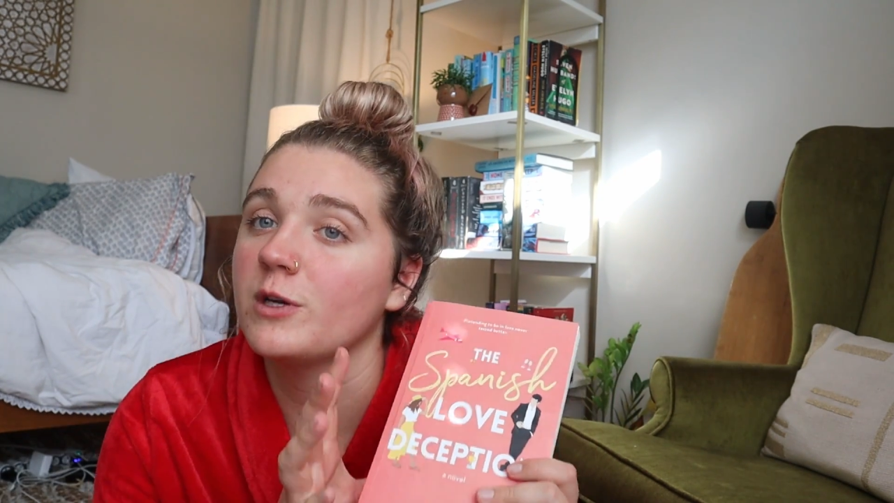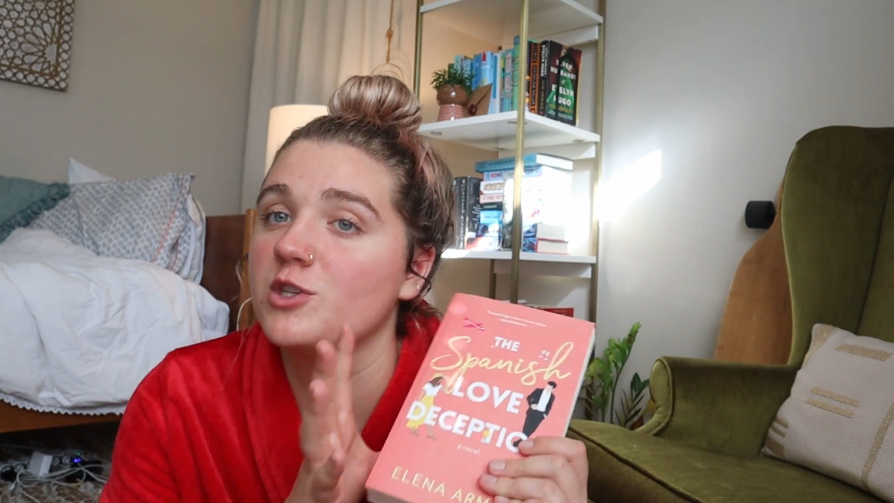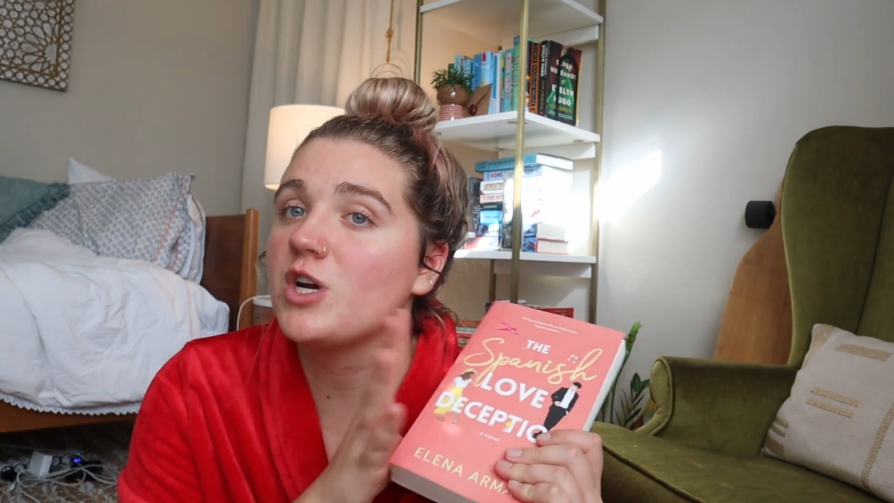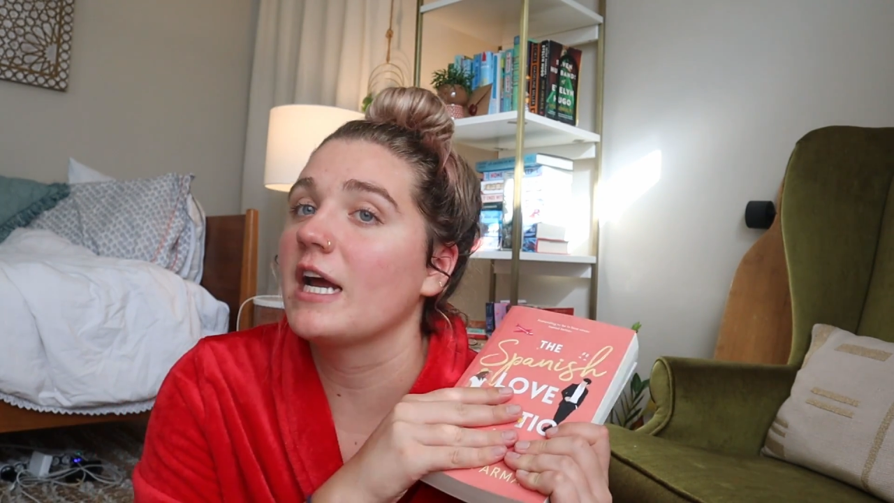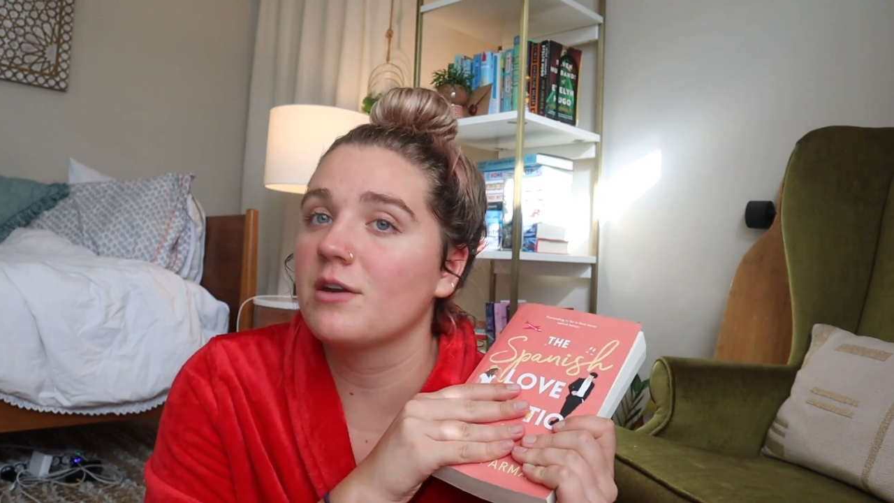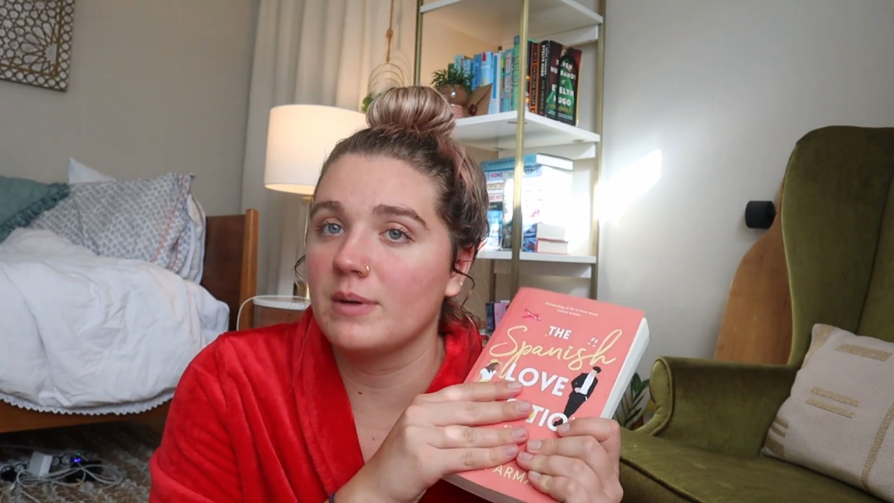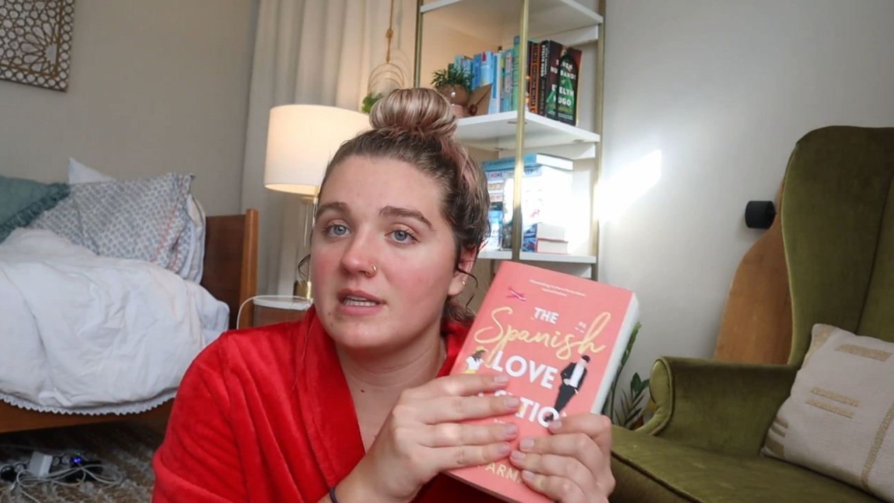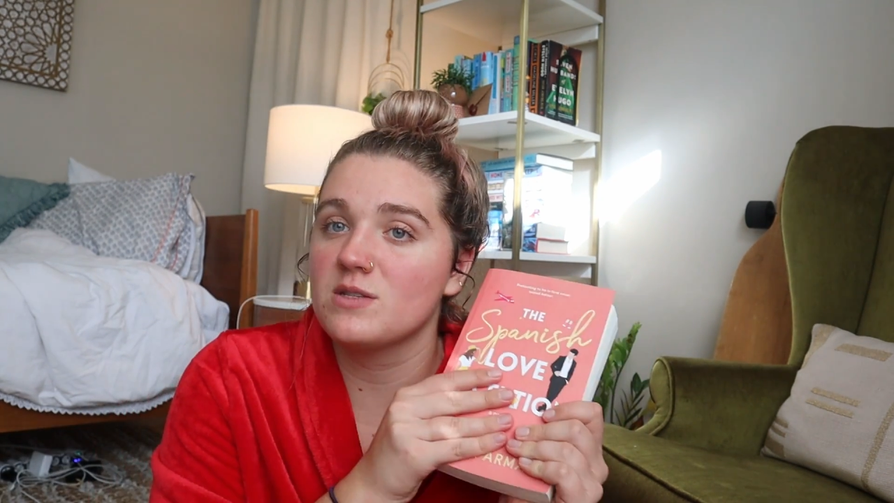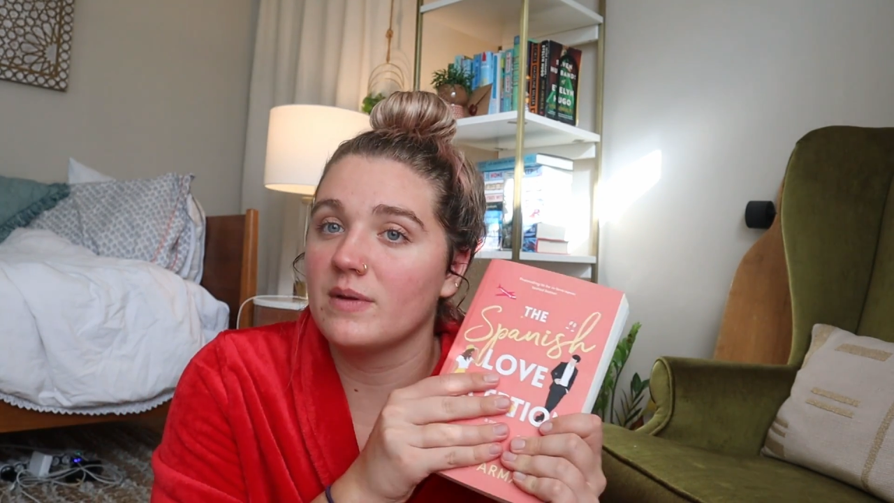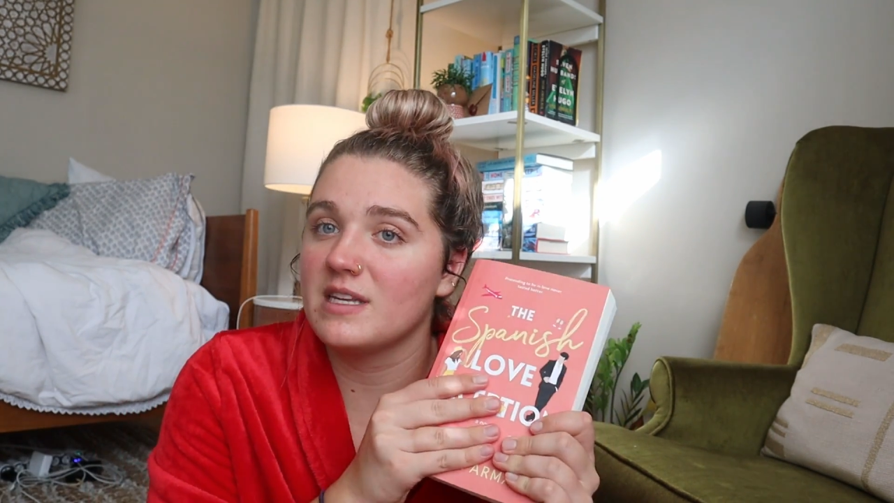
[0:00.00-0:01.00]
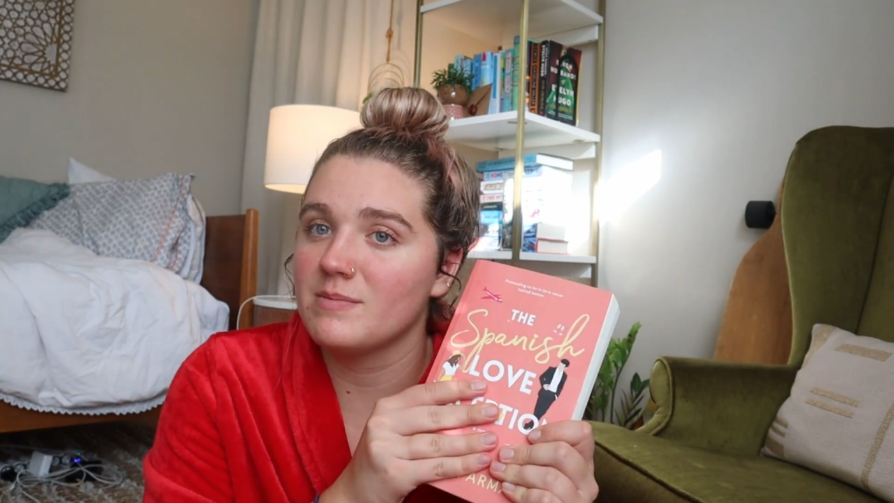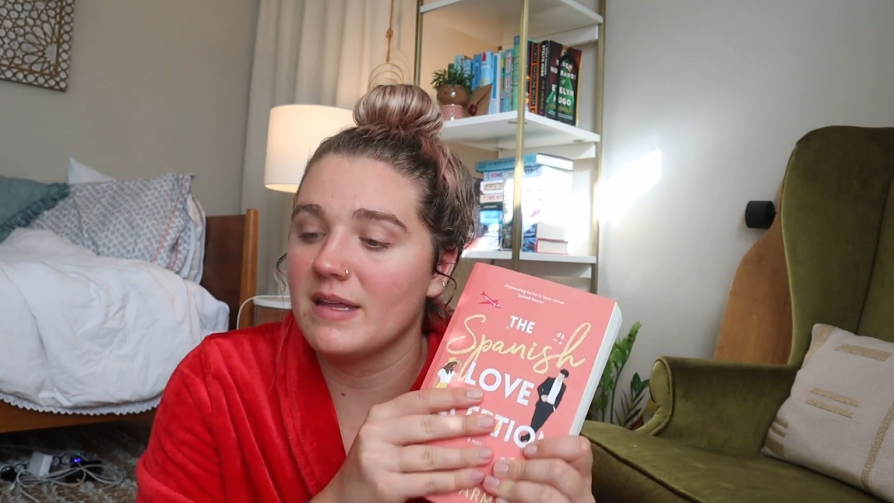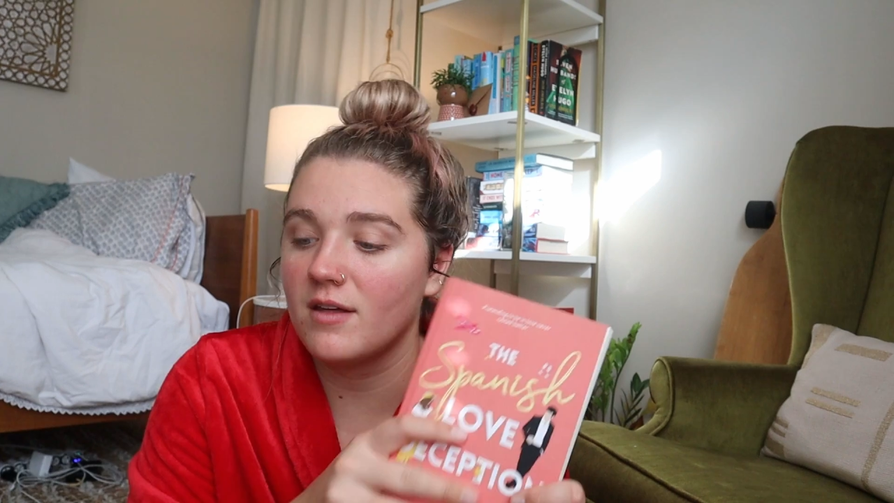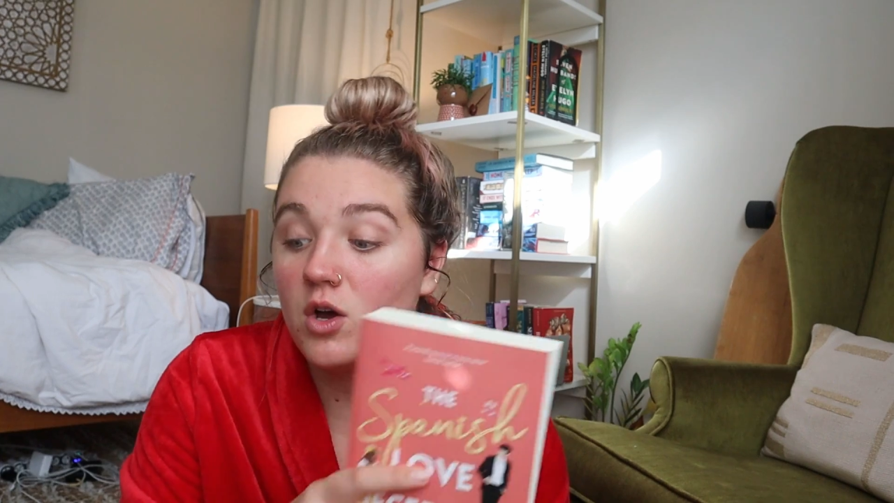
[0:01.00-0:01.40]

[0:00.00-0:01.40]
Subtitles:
with trying to read this one this month